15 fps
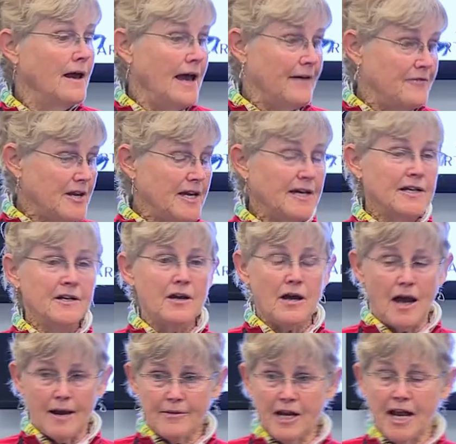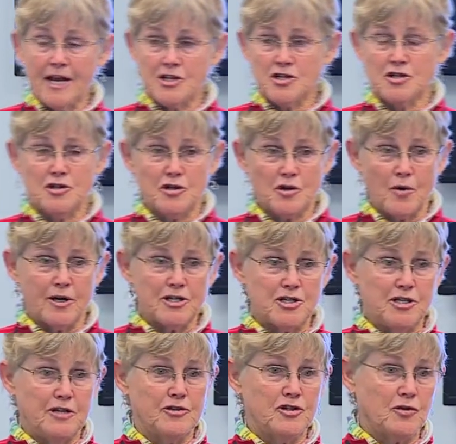At the end, I'm going to ask you the
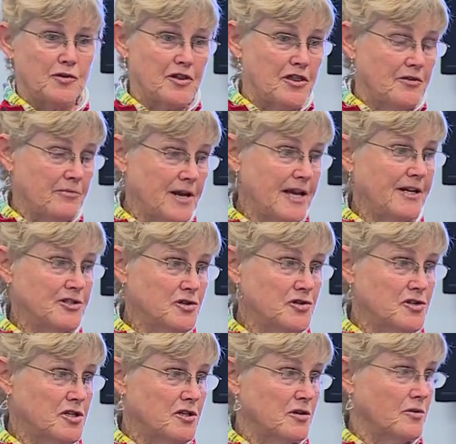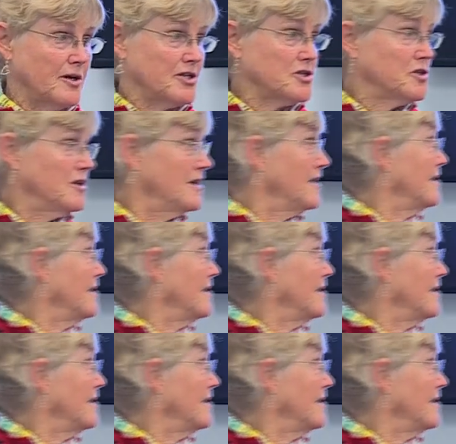question. There's only 3 answers to the question.